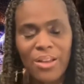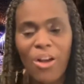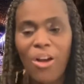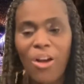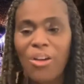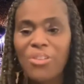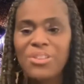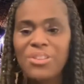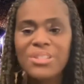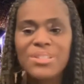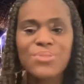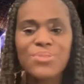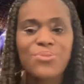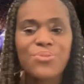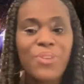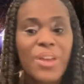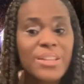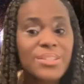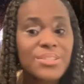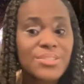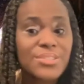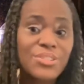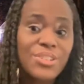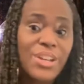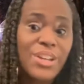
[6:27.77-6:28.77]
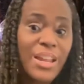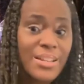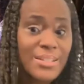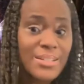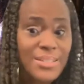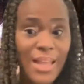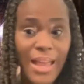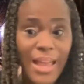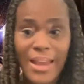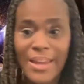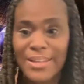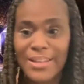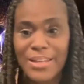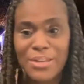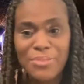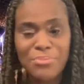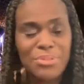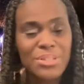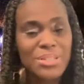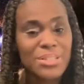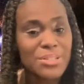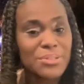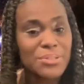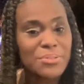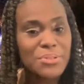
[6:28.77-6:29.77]
All this festered anxiety
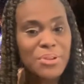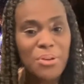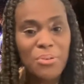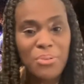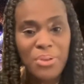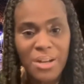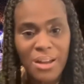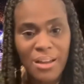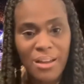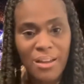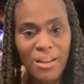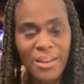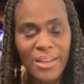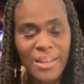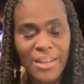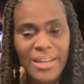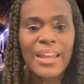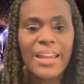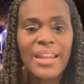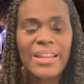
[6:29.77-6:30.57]
was still going on.